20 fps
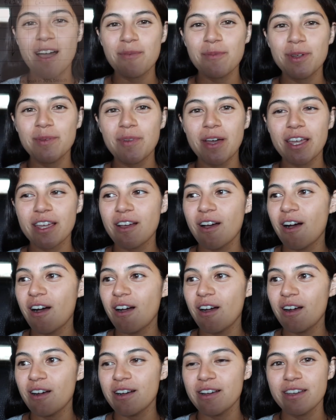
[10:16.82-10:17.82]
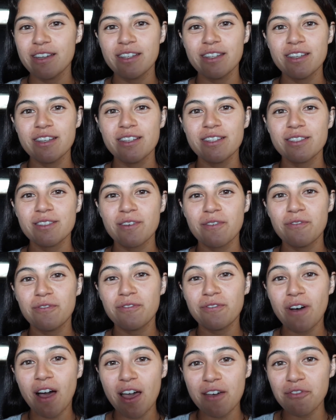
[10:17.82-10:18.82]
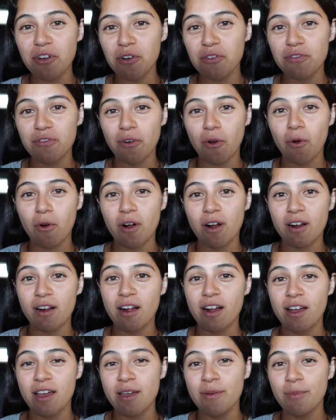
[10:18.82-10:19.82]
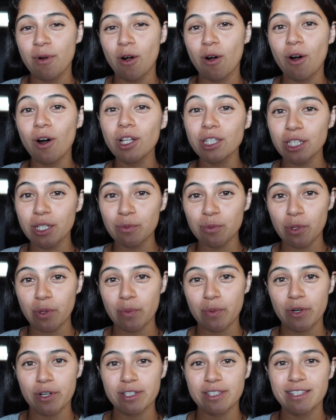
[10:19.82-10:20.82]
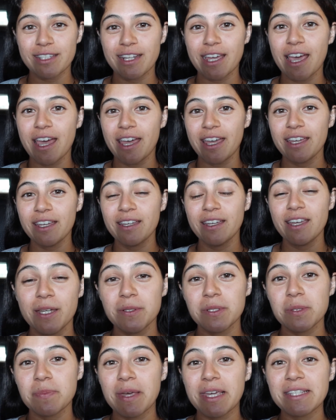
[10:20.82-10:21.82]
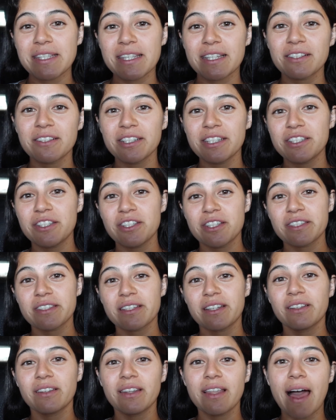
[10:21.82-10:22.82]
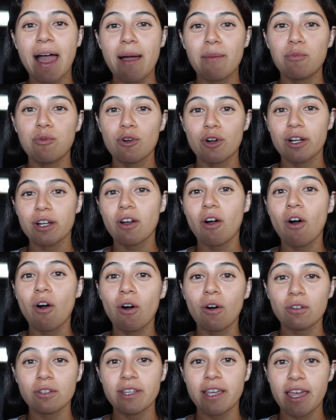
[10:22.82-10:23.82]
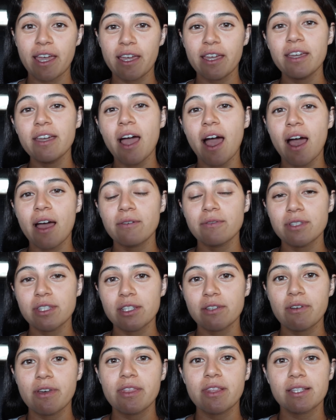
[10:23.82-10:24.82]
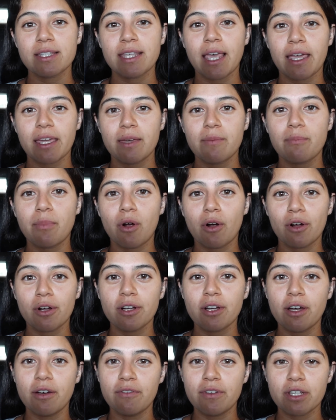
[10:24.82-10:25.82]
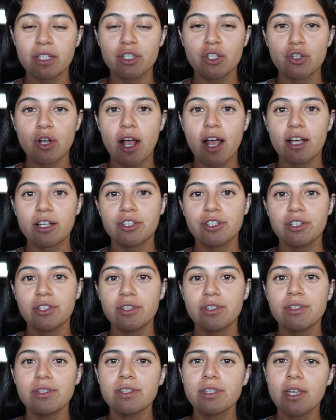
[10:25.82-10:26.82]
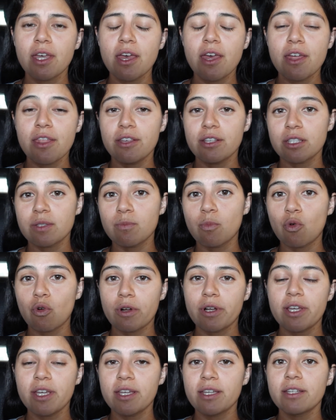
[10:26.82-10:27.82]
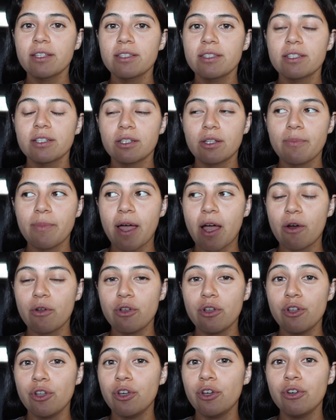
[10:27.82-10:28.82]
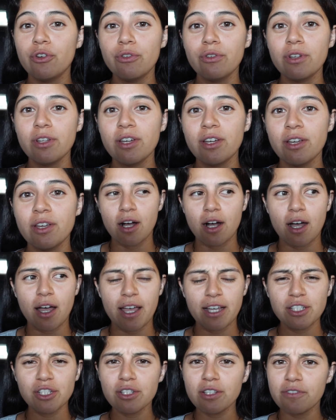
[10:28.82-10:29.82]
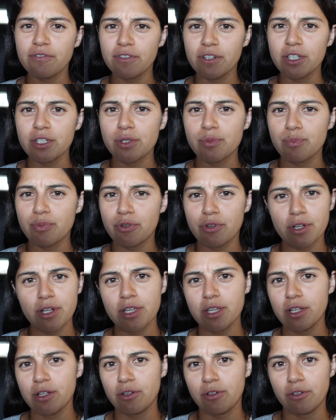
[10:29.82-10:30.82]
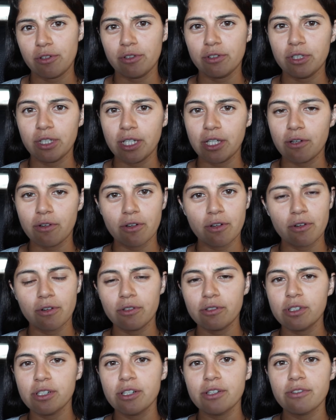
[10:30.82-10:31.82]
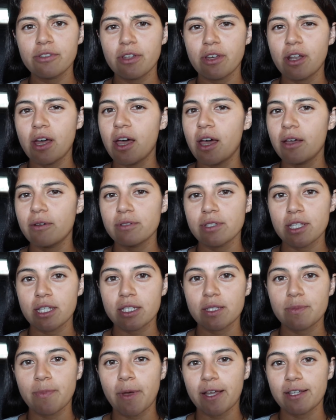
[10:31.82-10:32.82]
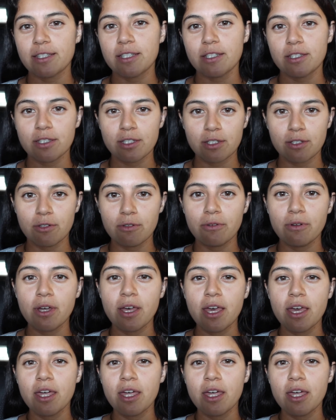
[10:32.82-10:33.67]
I'm in my car. It is 5.04. I am all done with work today. It was basically just lab work all day. I was doing the second part of extractions this morning till about noon. I actually finished pretty early, or earlier than I was expecting to.